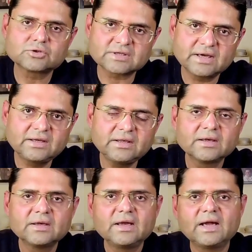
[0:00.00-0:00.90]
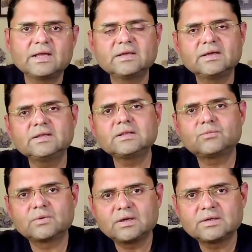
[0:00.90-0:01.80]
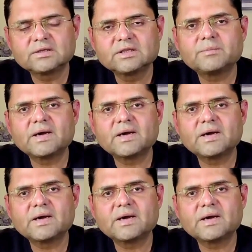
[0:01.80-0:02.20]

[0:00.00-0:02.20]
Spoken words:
society and in the world,